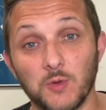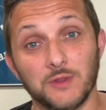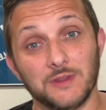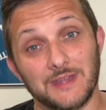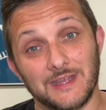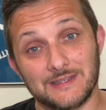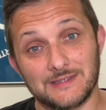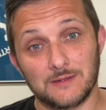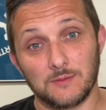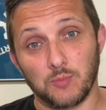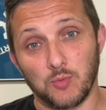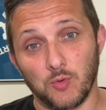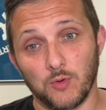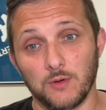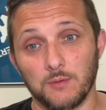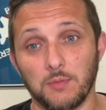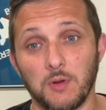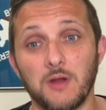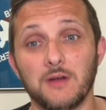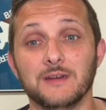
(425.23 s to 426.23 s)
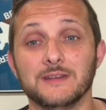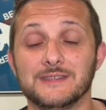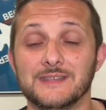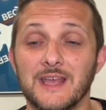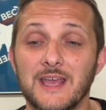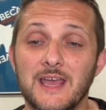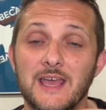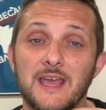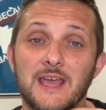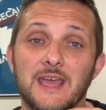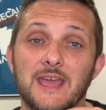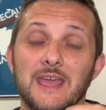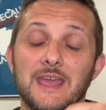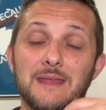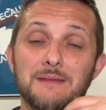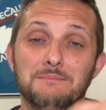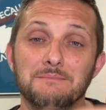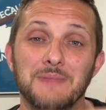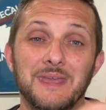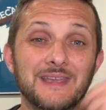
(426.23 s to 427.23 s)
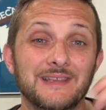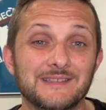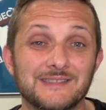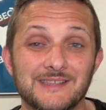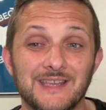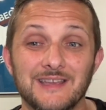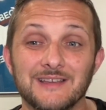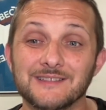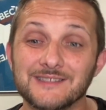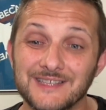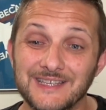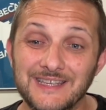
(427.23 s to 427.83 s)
And that's an important part, is it makes sales